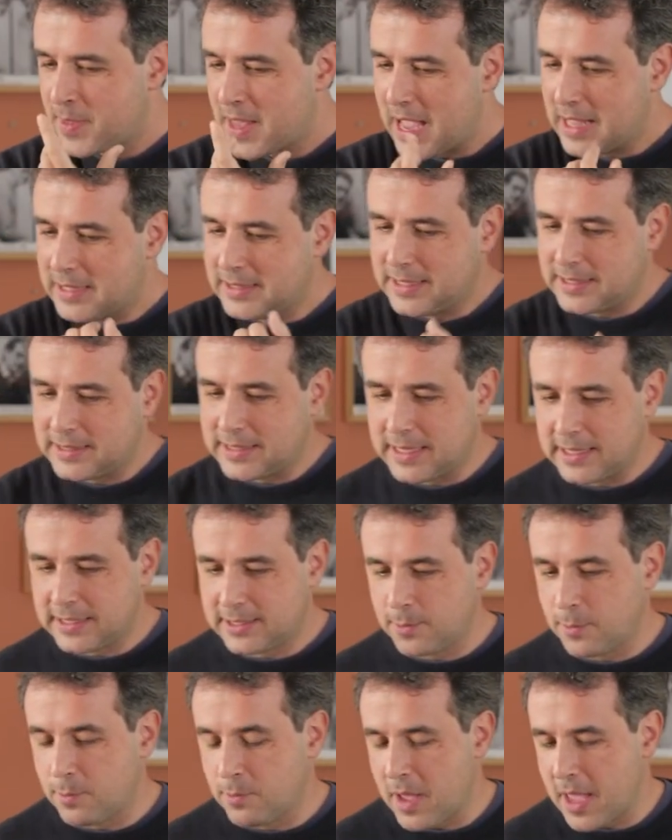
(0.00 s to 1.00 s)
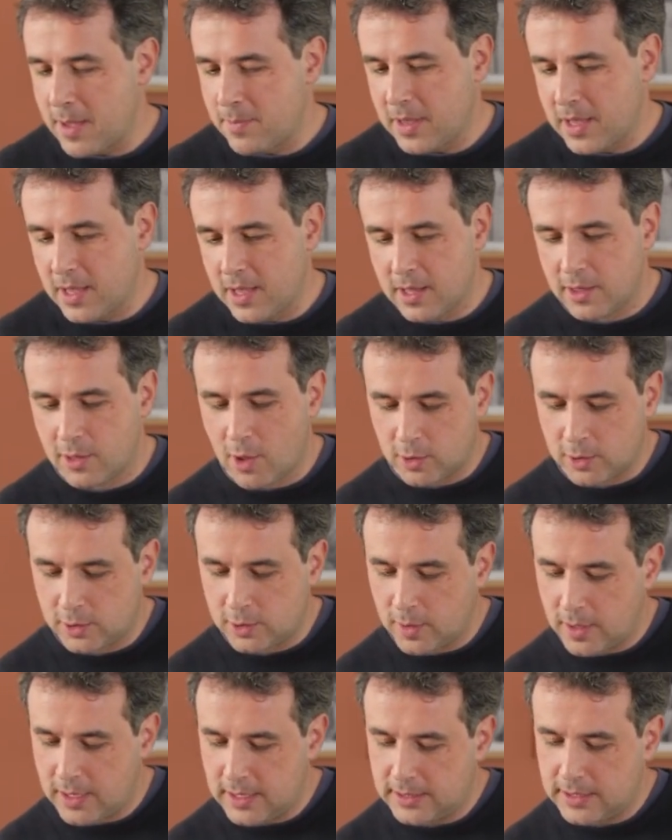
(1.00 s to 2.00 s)
and this is maybe not
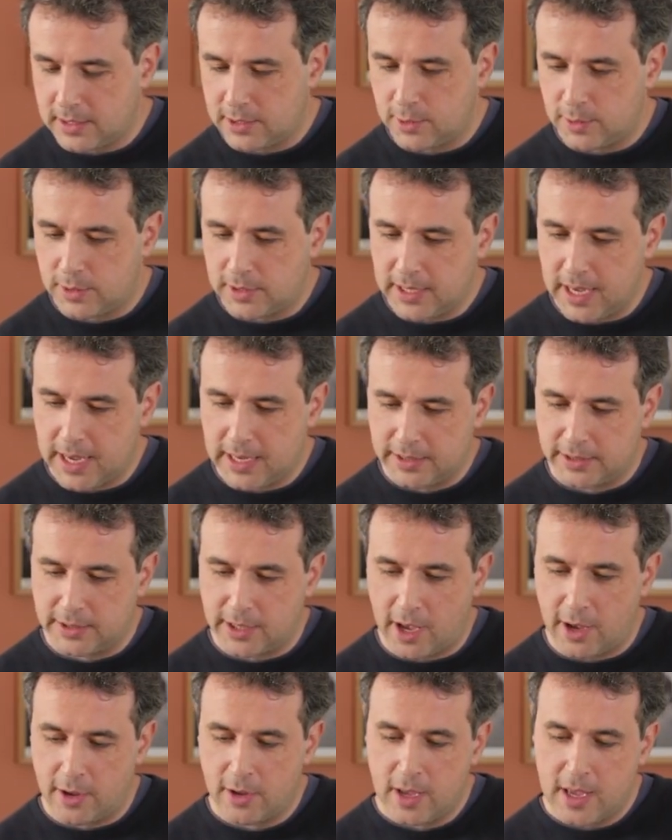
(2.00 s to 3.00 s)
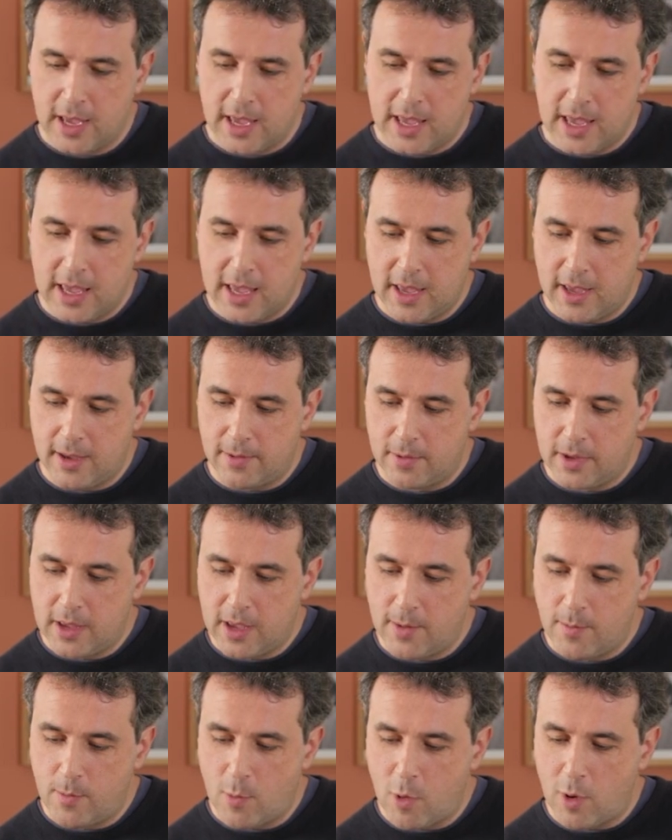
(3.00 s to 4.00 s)
so easy to say. So a
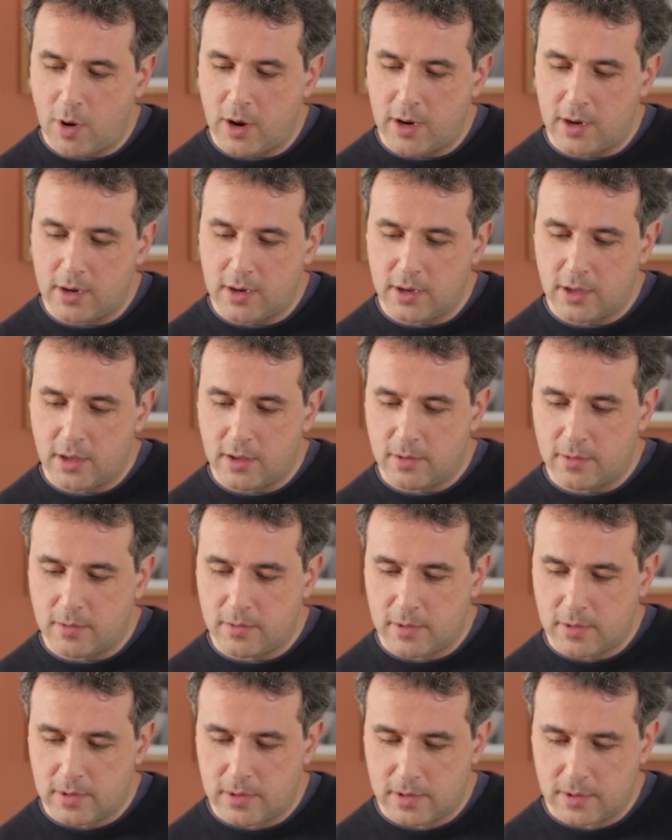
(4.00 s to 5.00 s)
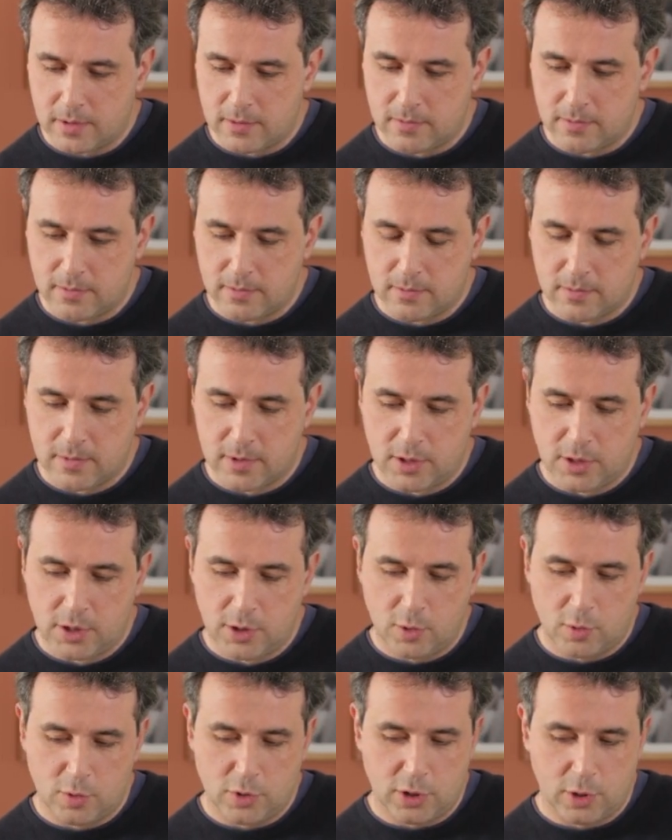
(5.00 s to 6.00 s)
more
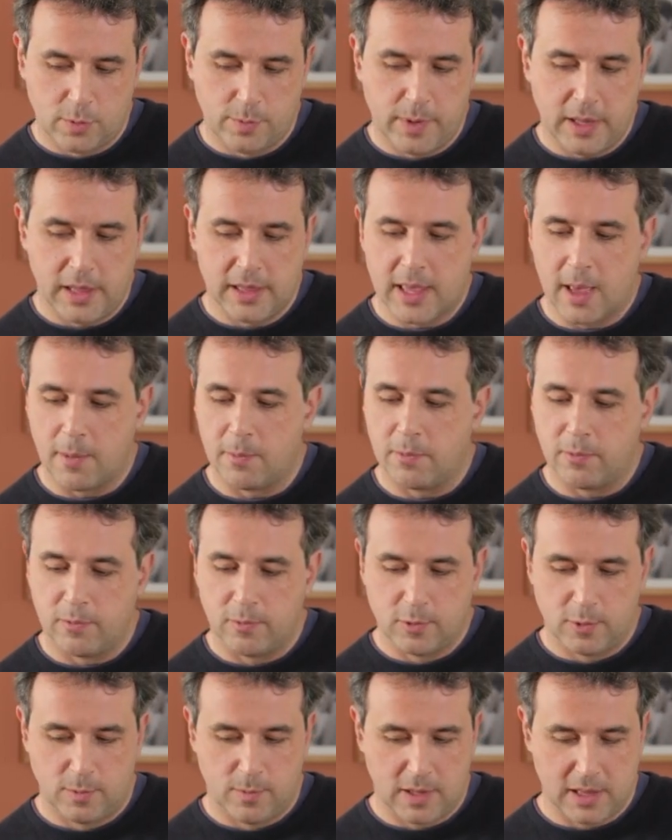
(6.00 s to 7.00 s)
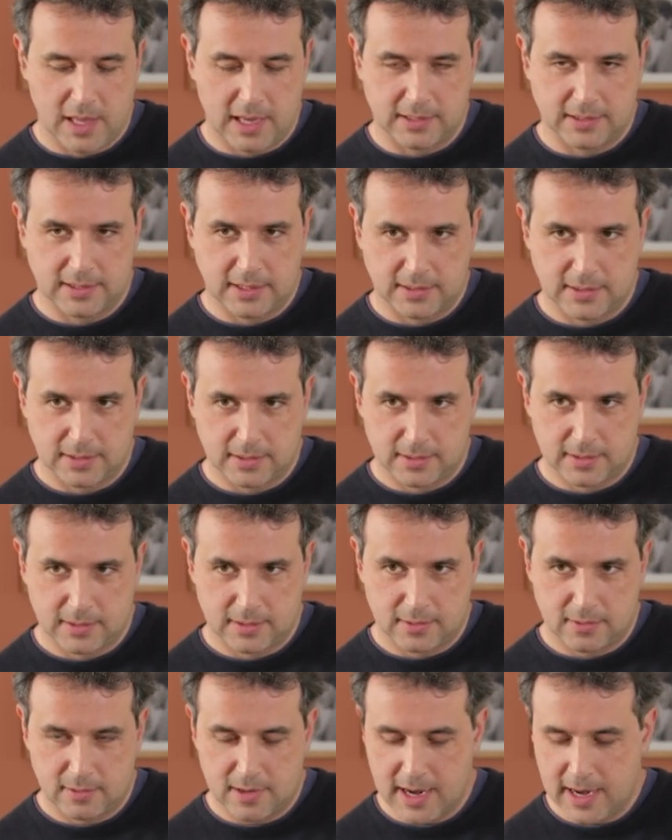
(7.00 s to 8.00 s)
usual build-up would be like this,
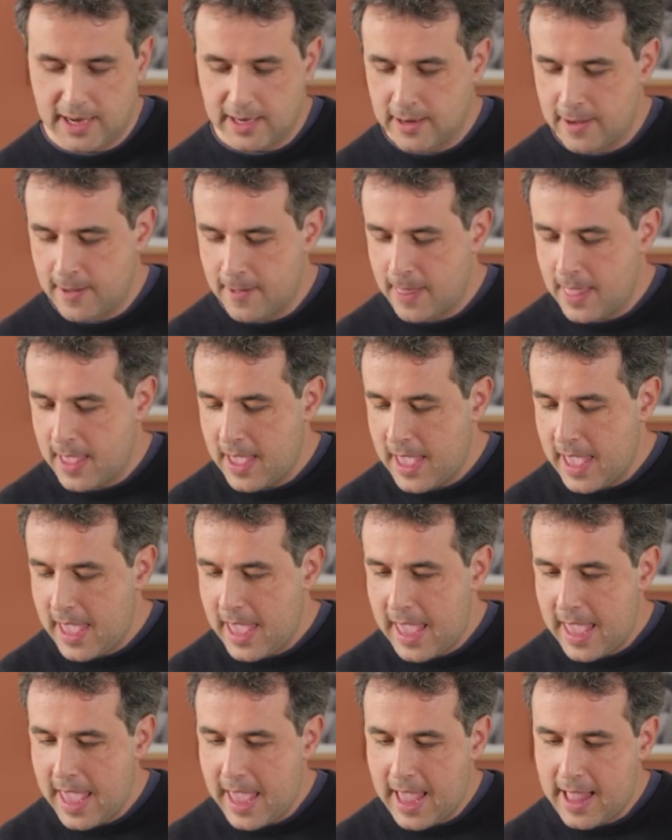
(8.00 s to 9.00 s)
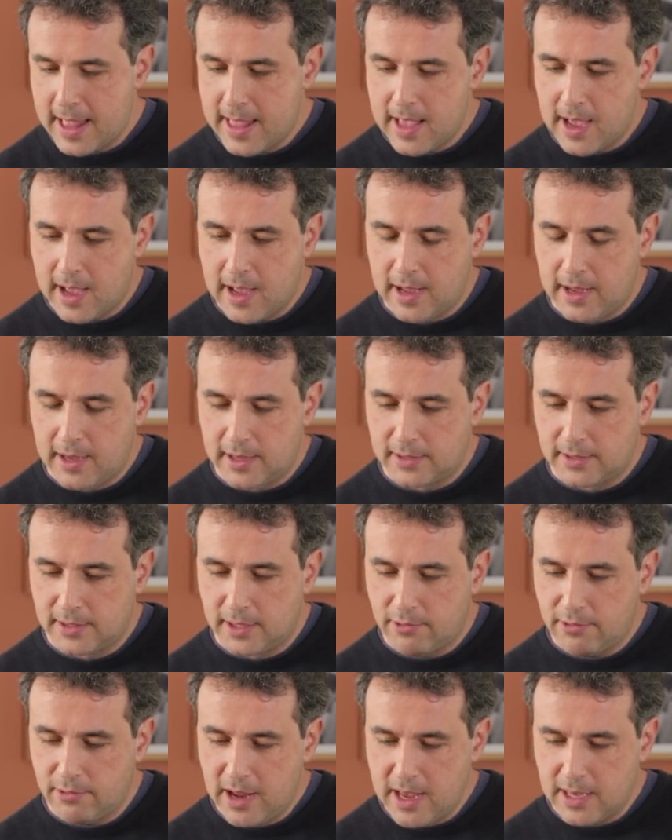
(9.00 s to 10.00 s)
right? And
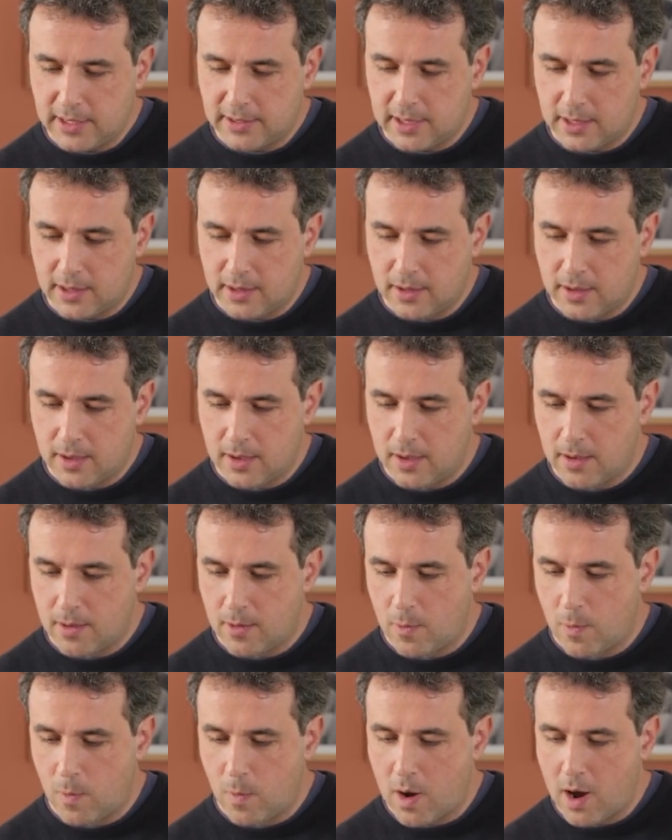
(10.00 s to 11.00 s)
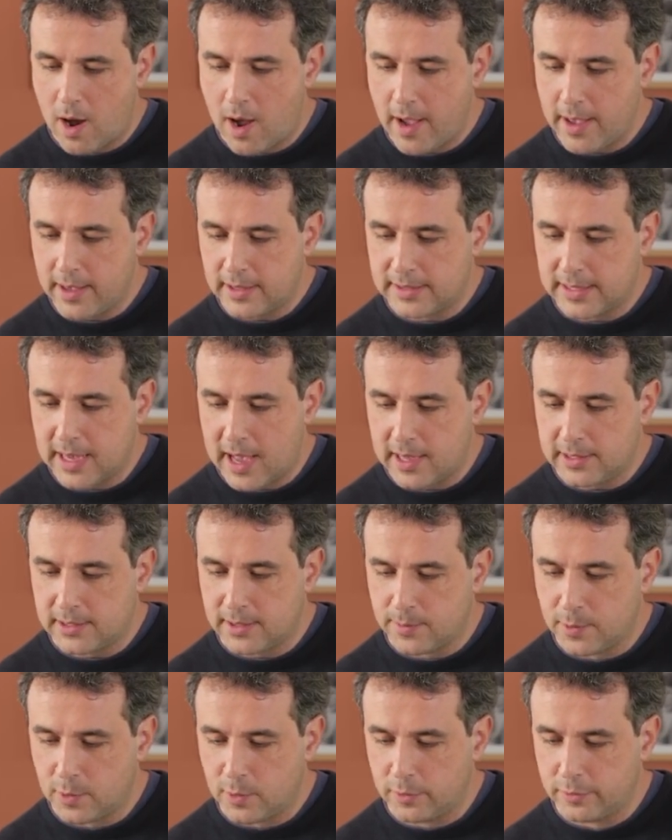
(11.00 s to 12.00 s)
the reason why the
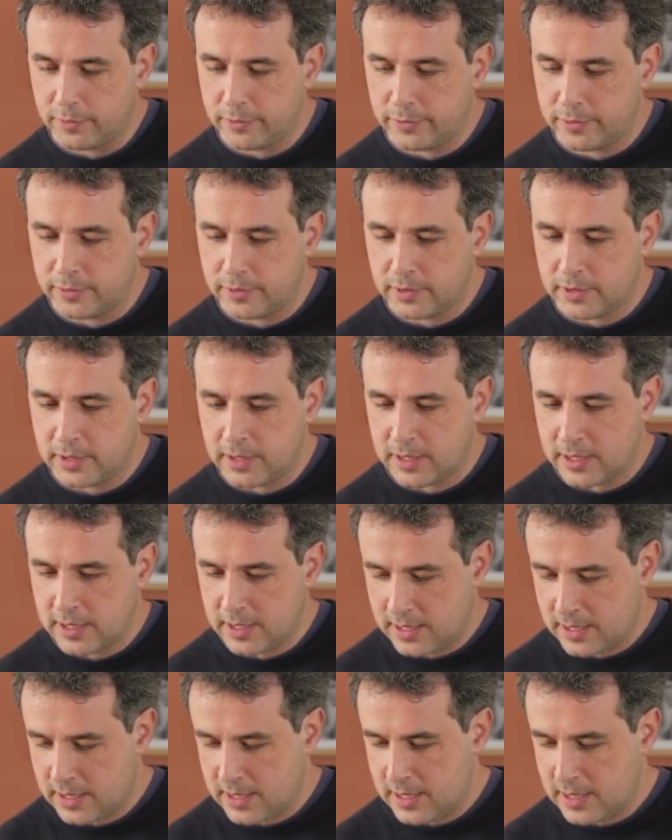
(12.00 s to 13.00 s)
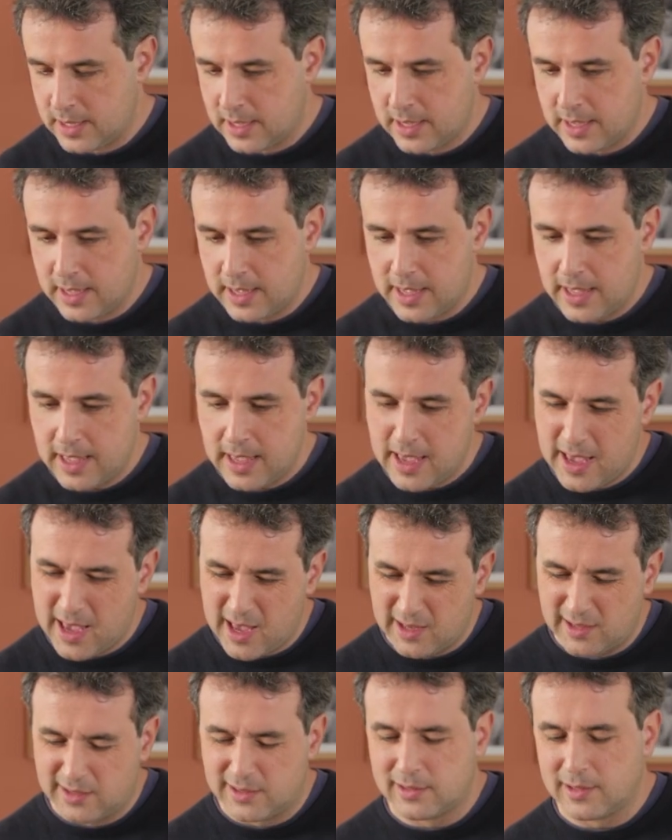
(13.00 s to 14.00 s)
other move
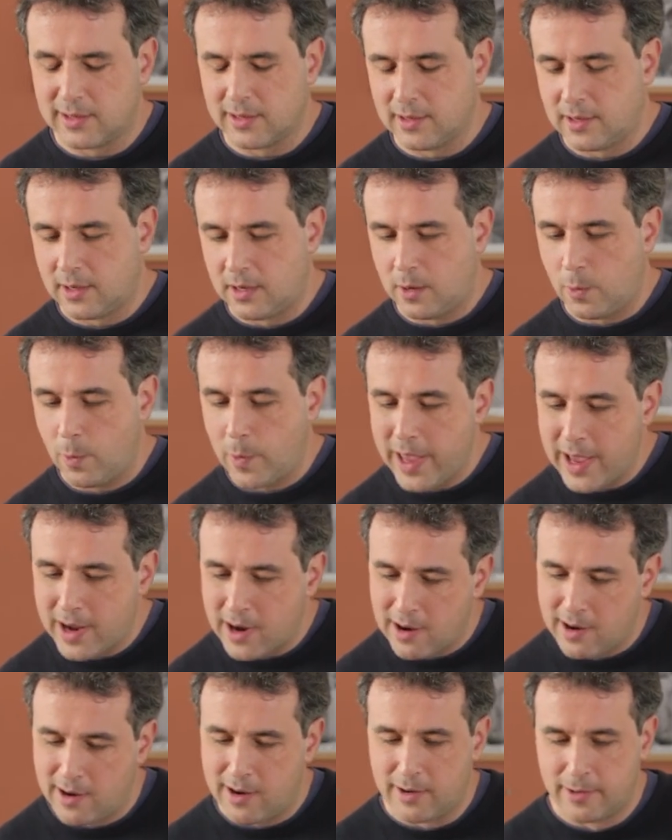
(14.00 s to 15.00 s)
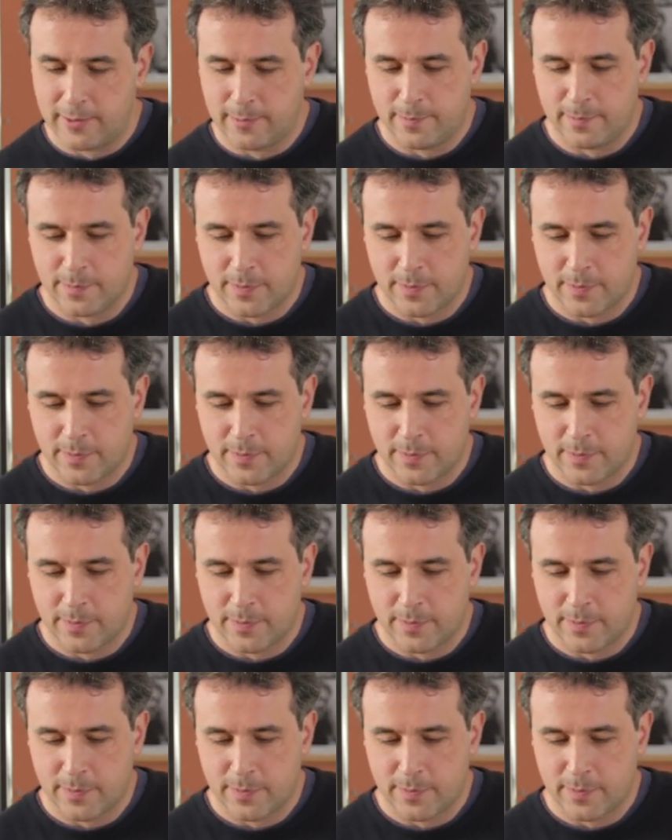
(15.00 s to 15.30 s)
is weaker